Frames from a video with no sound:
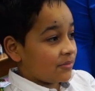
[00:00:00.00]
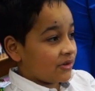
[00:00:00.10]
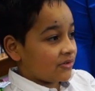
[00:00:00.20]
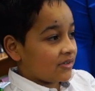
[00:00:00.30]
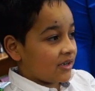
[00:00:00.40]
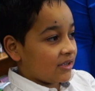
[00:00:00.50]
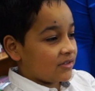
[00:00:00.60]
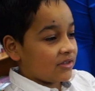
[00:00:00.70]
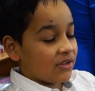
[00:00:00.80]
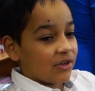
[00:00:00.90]
about
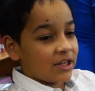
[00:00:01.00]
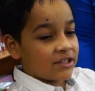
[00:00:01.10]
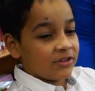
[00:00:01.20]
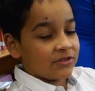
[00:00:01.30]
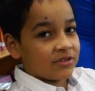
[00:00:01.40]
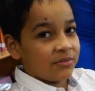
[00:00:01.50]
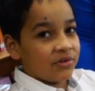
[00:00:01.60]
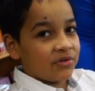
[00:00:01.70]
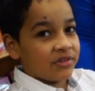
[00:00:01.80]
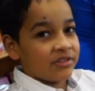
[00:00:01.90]
science and we get to use
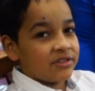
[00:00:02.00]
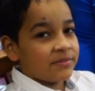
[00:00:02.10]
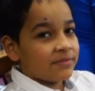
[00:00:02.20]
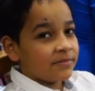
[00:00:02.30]
computers.